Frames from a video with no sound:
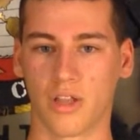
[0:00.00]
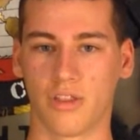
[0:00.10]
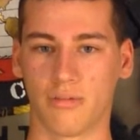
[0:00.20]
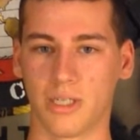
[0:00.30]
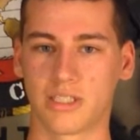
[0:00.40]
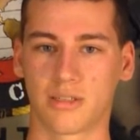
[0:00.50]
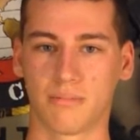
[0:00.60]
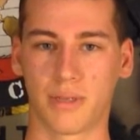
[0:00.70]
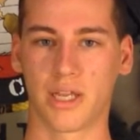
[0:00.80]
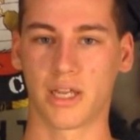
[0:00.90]
The
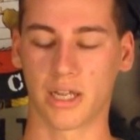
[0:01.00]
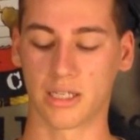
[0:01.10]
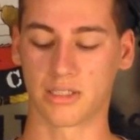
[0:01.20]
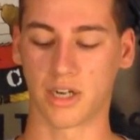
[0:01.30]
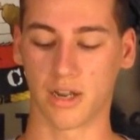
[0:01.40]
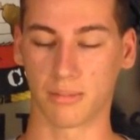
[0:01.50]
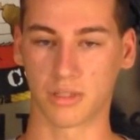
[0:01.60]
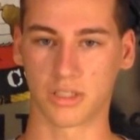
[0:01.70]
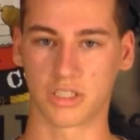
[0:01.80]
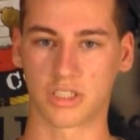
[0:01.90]
reason being is you're
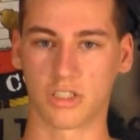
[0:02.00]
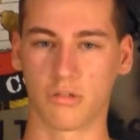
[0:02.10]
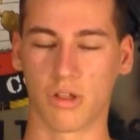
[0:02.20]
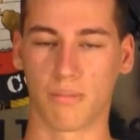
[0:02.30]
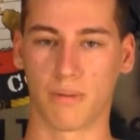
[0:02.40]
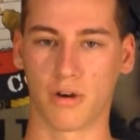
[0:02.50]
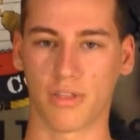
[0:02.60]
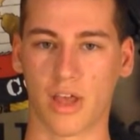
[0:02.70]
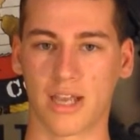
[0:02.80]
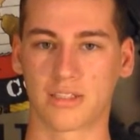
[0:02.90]
able to shoot with
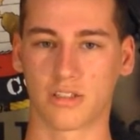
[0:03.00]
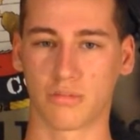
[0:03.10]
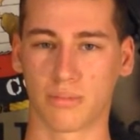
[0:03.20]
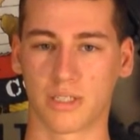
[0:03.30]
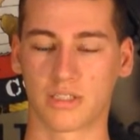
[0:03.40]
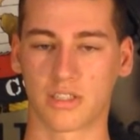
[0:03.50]
both eyes open,